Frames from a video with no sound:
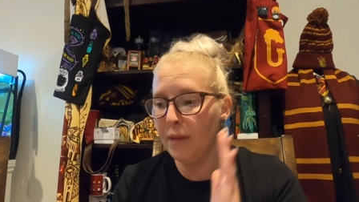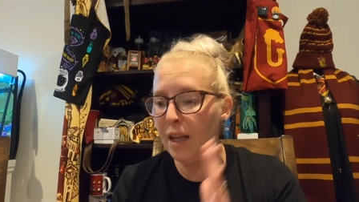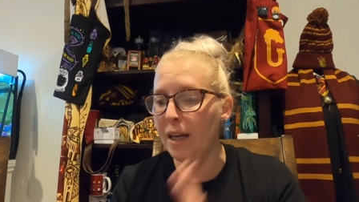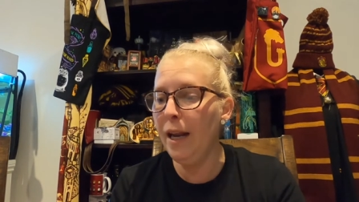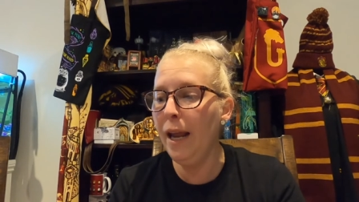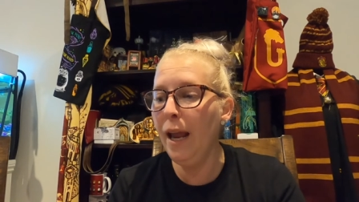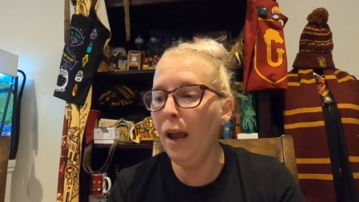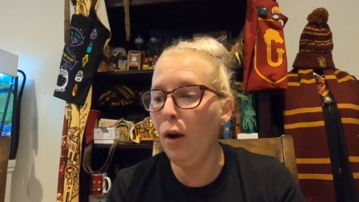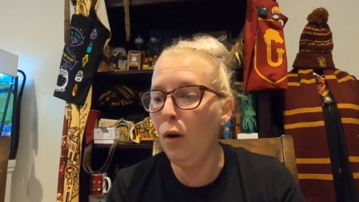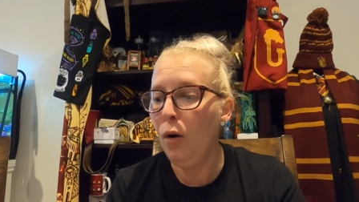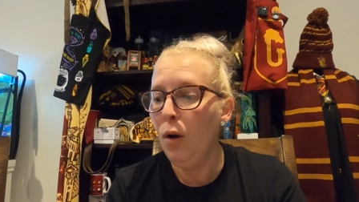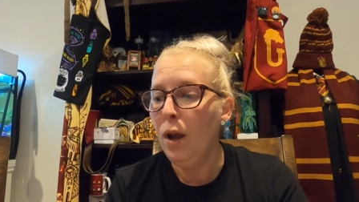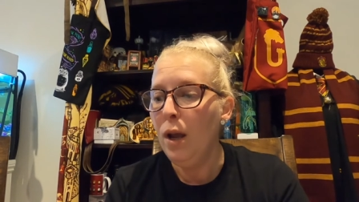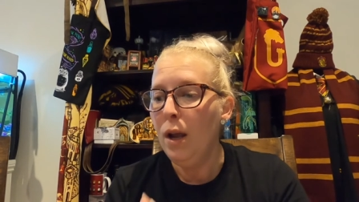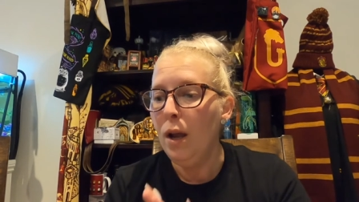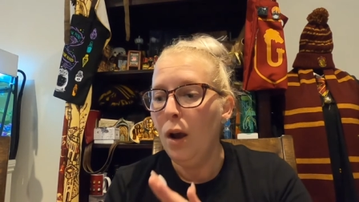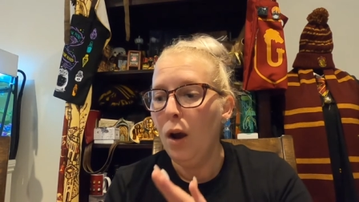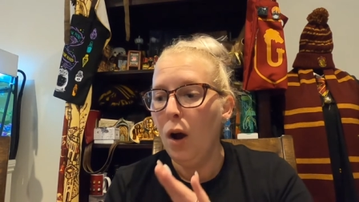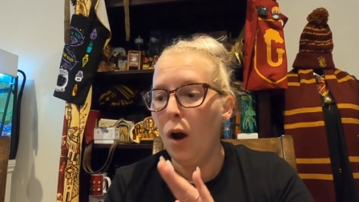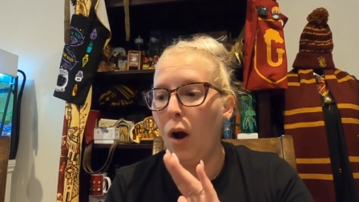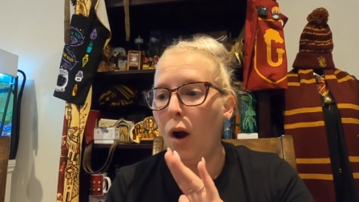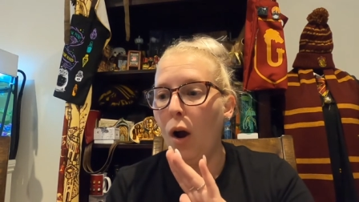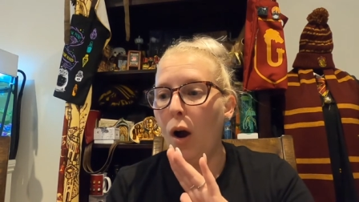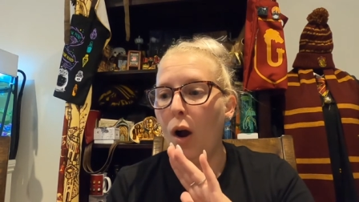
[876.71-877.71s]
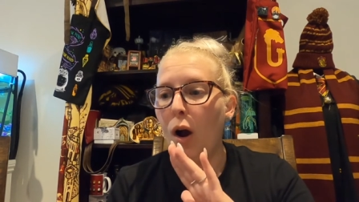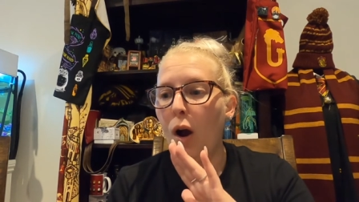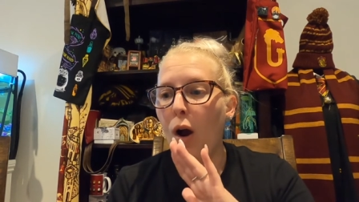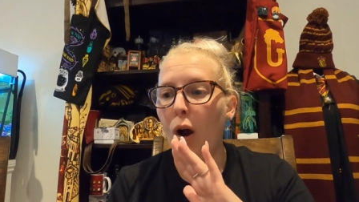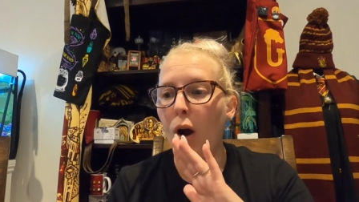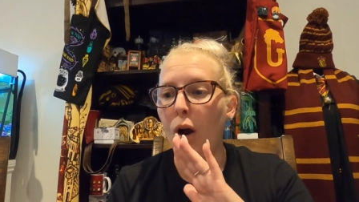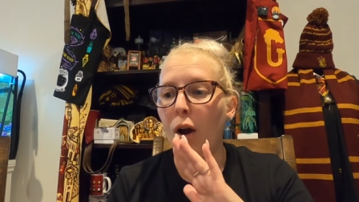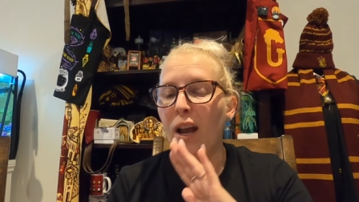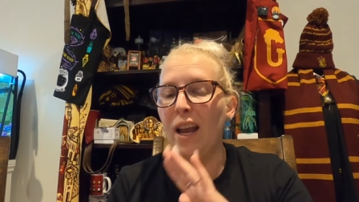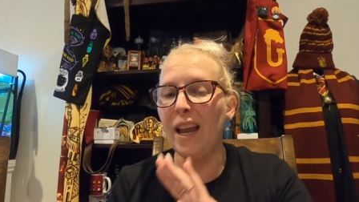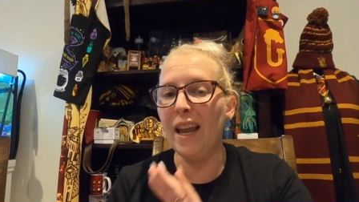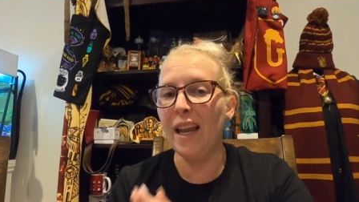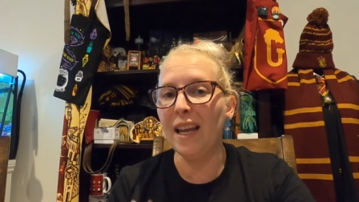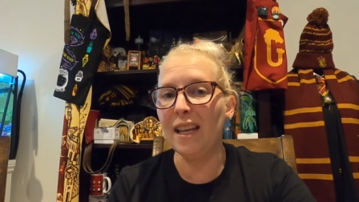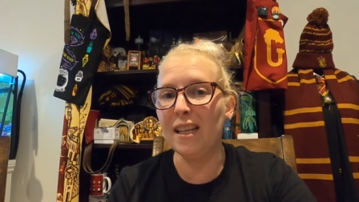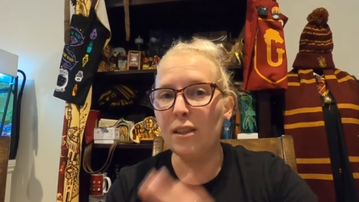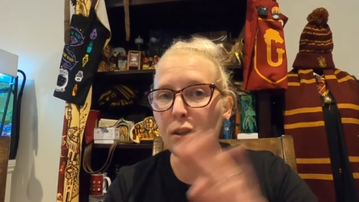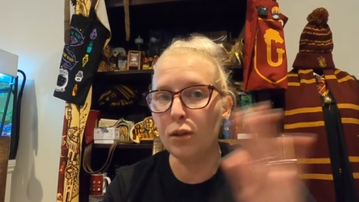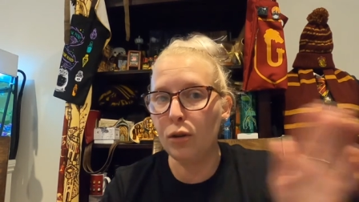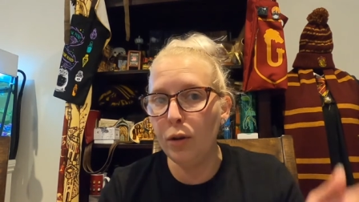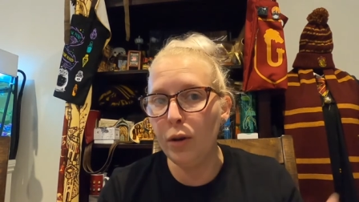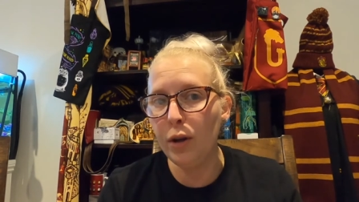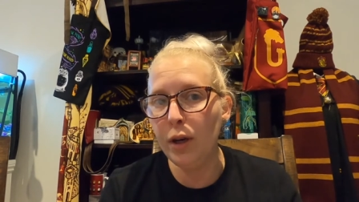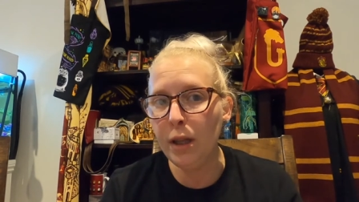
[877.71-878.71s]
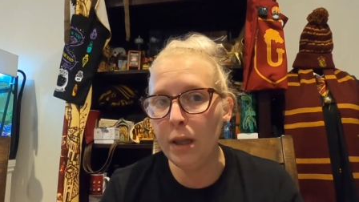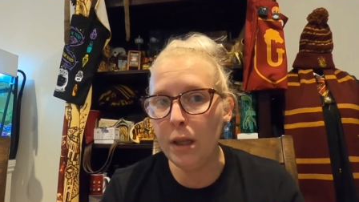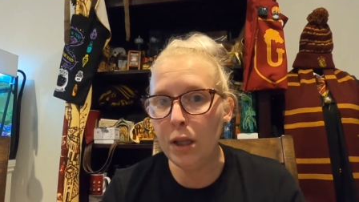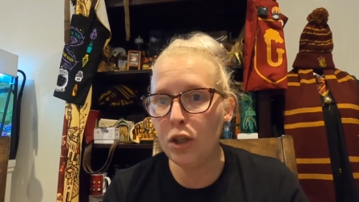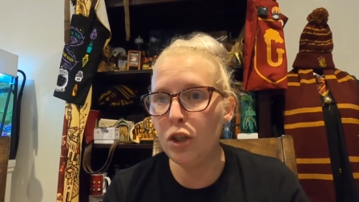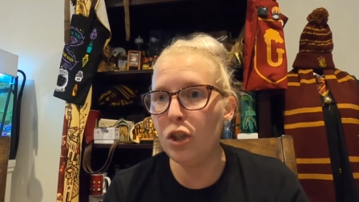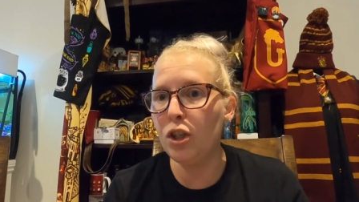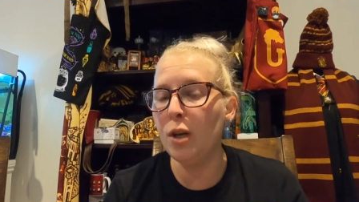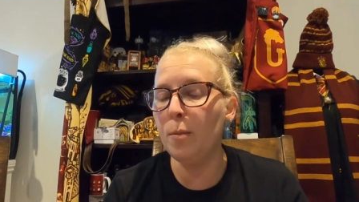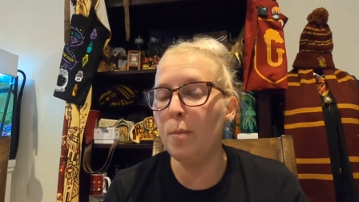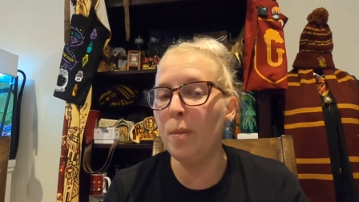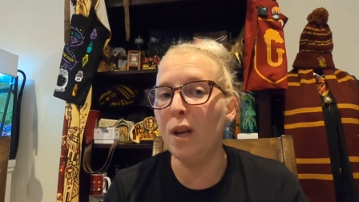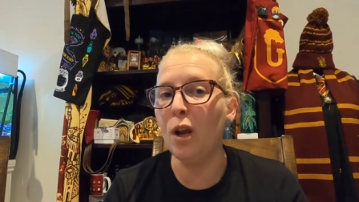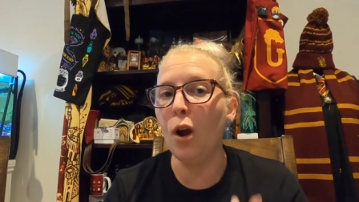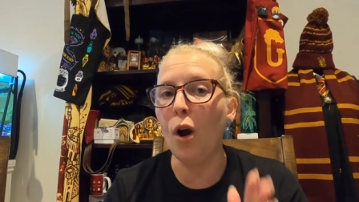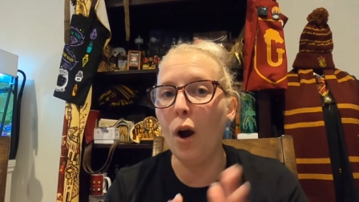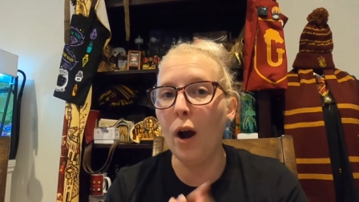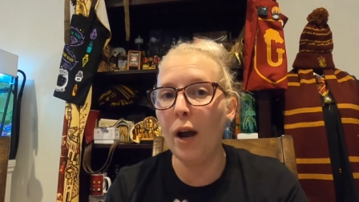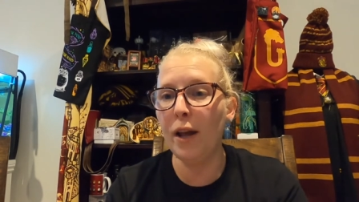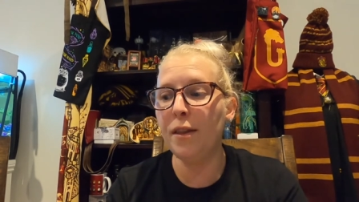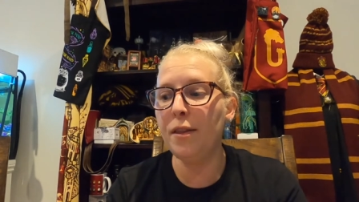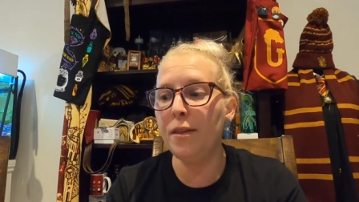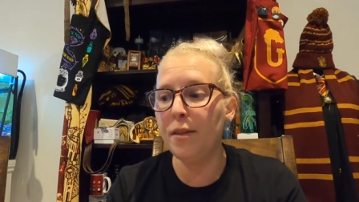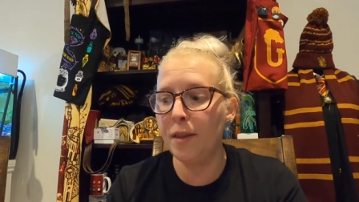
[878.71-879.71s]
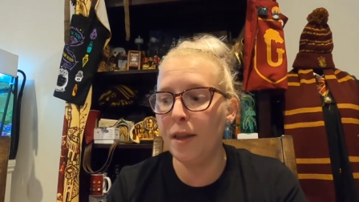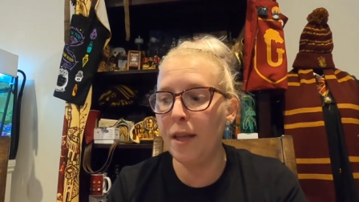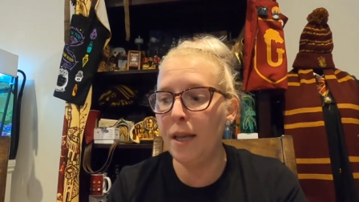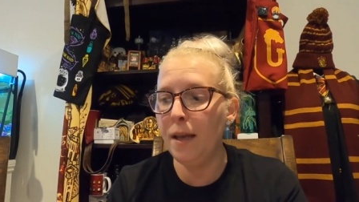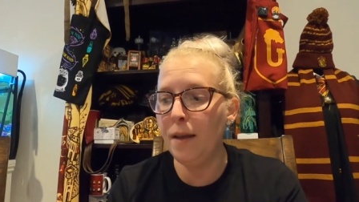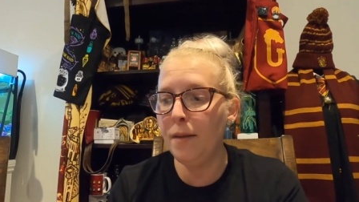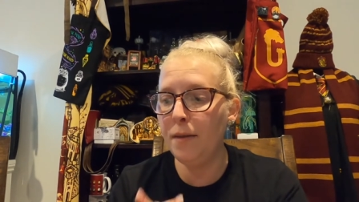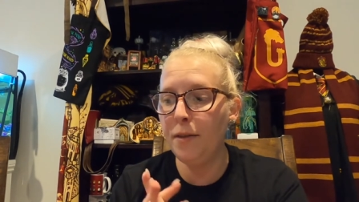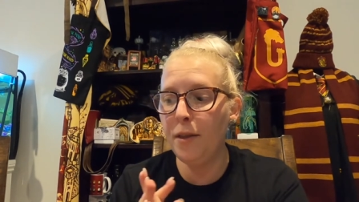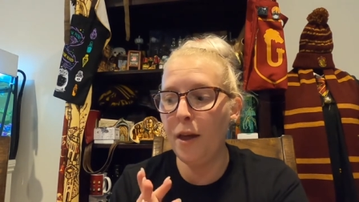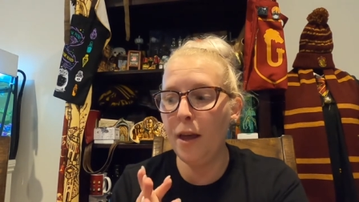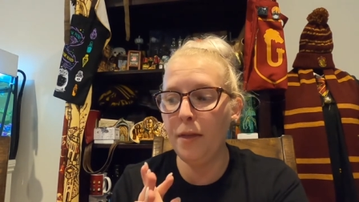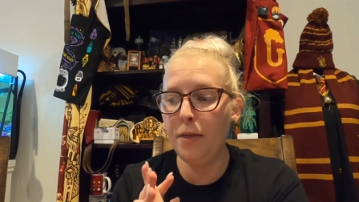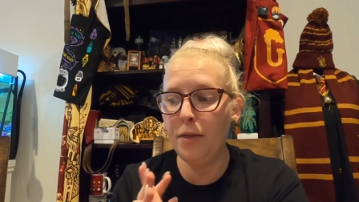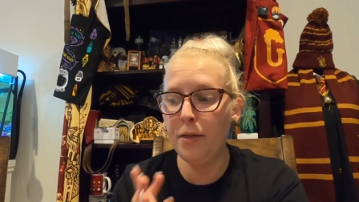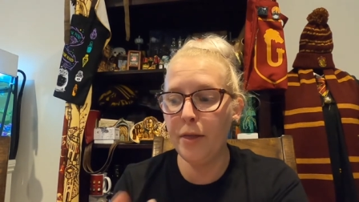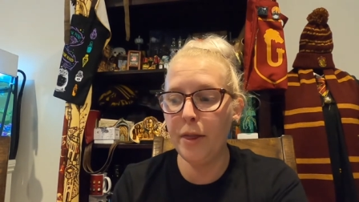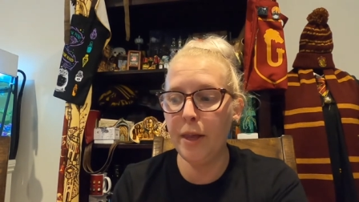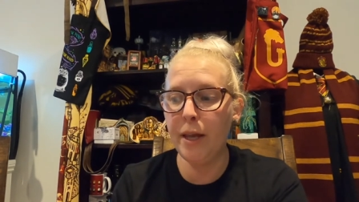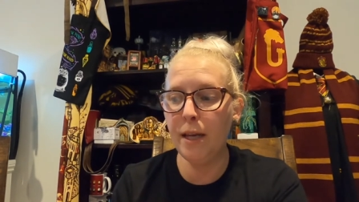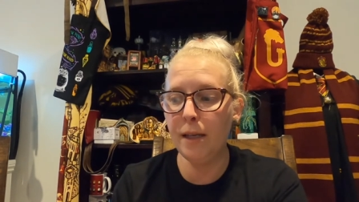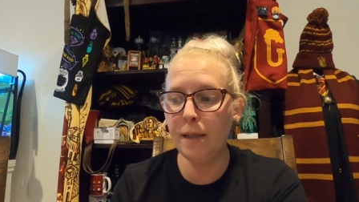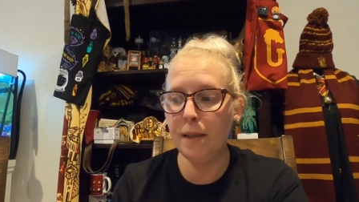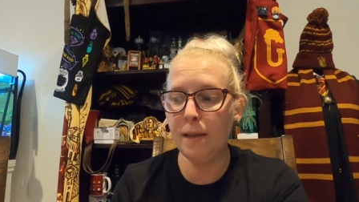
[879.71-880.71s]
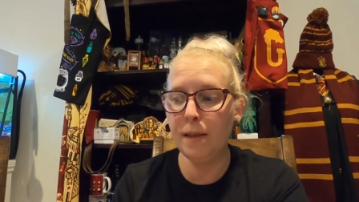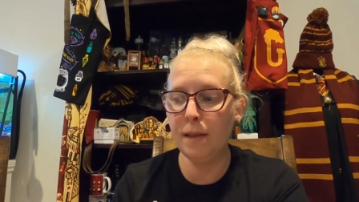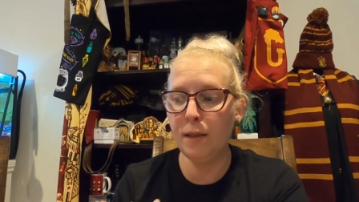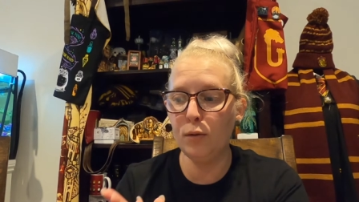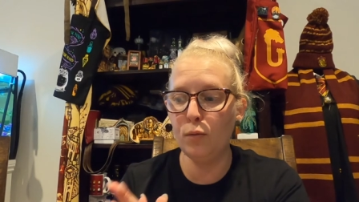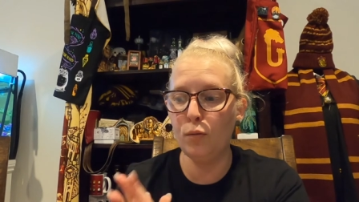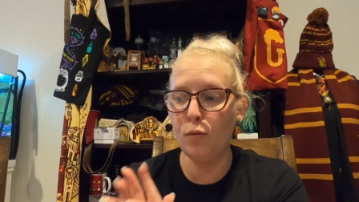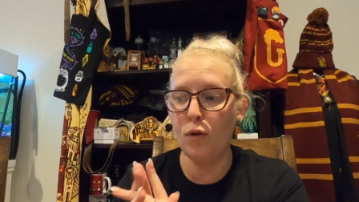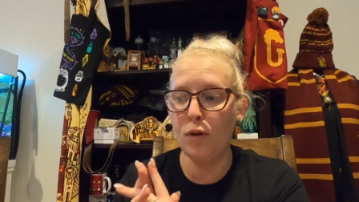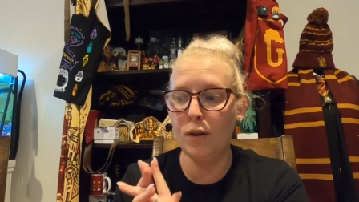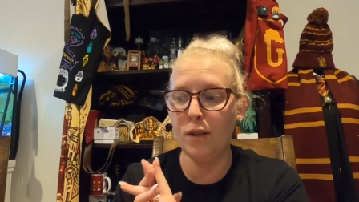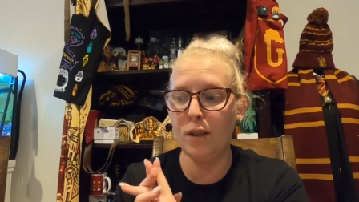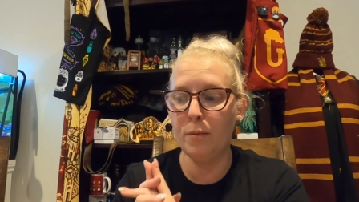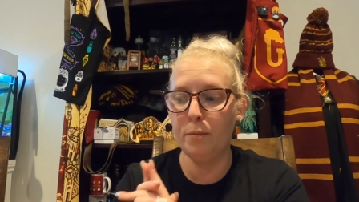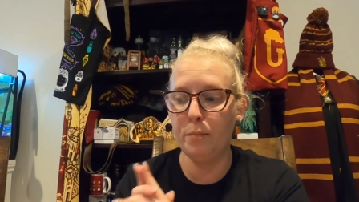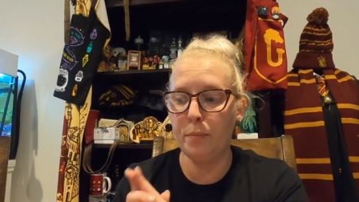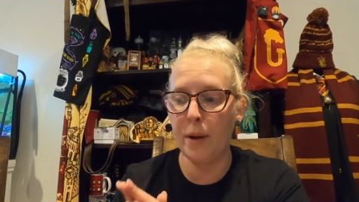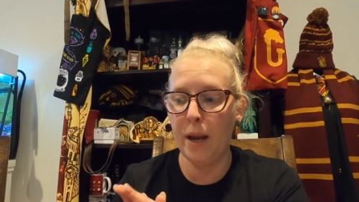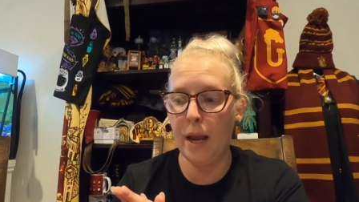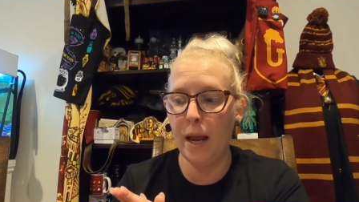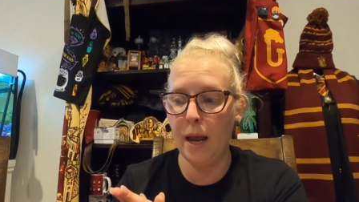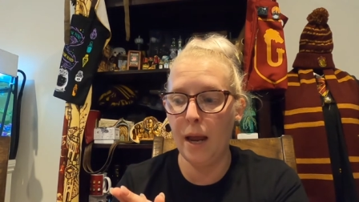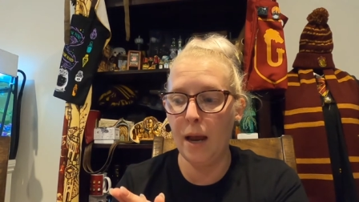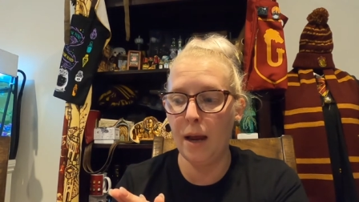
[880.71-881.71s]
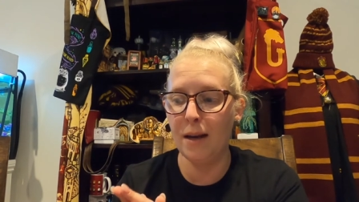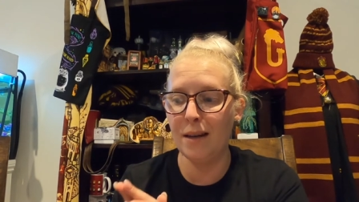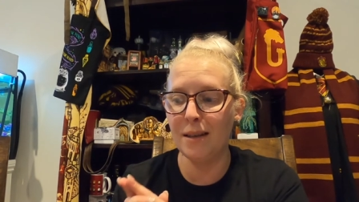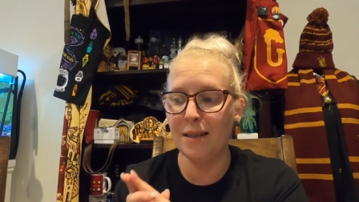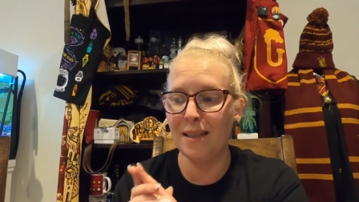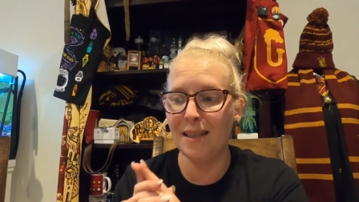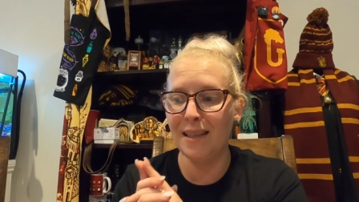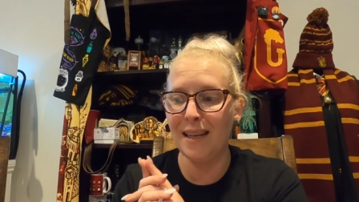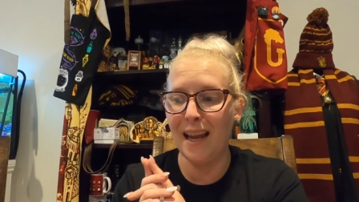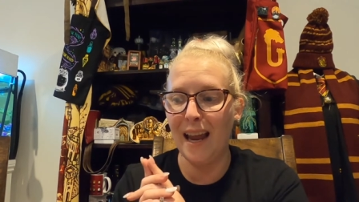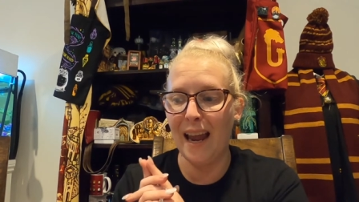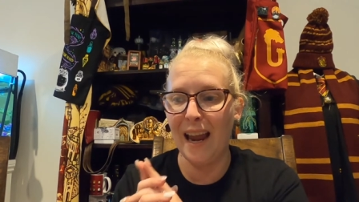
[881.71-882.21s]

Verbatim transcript: Now, excluding the shipping, I think that this was about